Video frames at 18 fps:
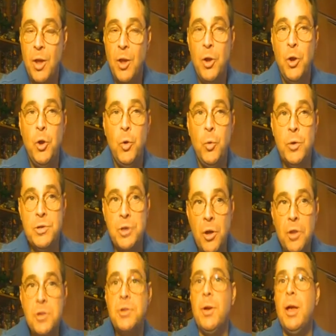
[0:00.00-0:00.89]
who was
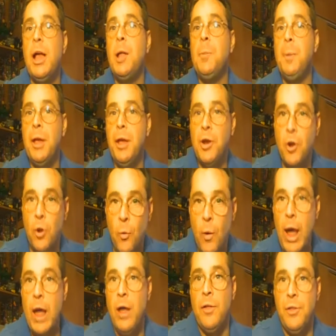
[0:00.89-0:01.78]
also helping
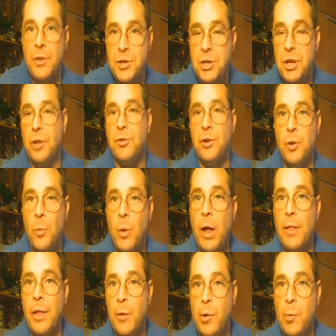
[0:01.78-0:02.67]
corral the children
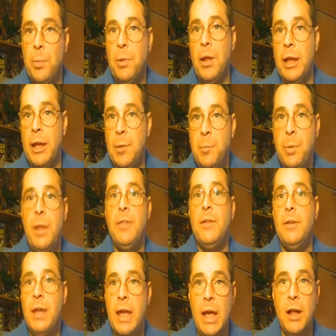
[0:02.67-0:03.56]
while they were playing pin
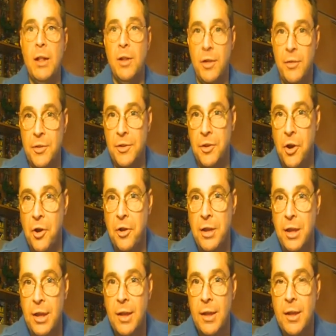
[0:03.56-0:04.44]
the tail on the
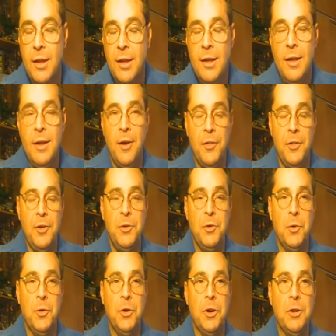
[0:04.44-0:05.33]
donkey on the
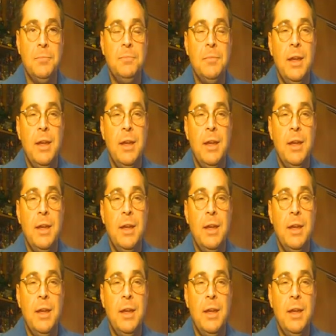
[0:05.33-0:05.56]
door.